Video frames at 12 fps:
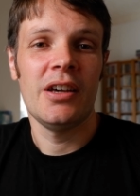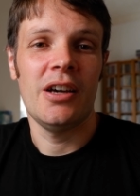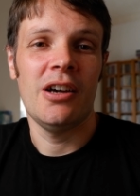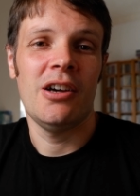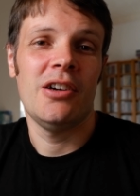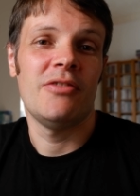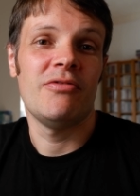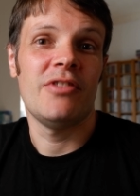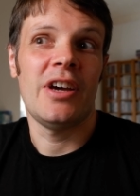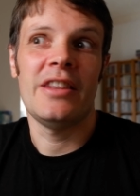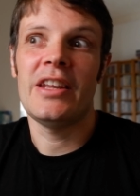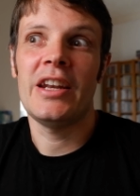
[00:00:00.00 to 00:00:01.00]
And
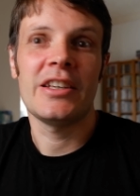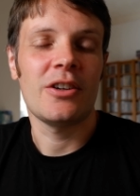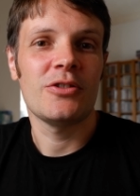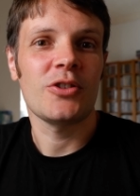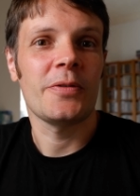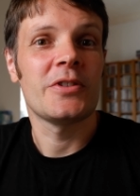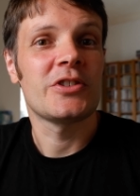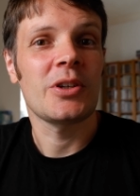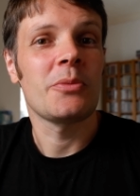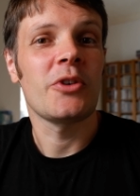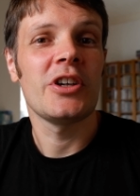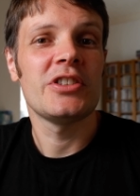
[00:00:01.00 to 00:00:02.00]
then it goes off and
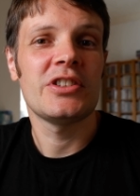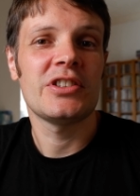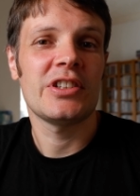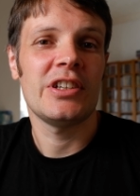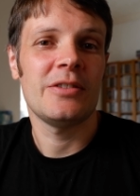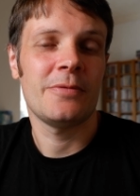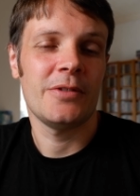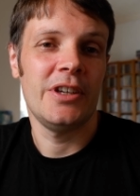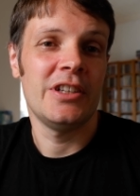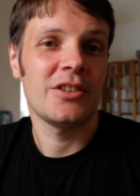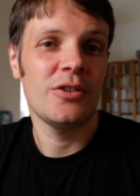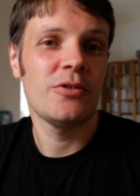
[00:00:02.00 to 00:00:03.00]
summarizes it
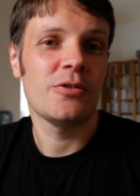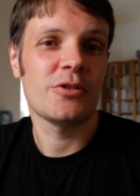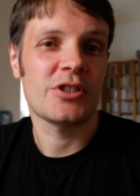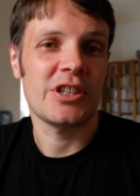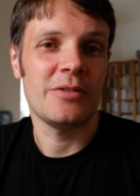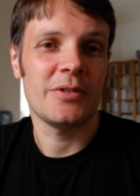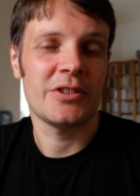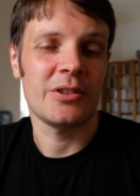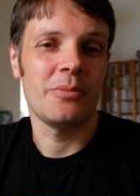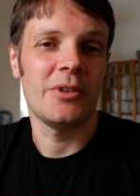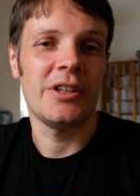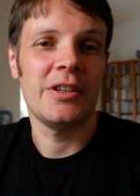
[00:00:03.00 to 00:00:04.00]
in a Google Sheet for
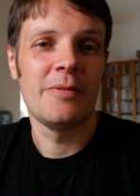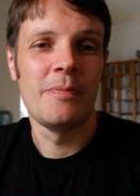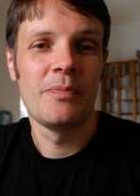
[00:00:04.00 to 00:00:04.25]
somebody.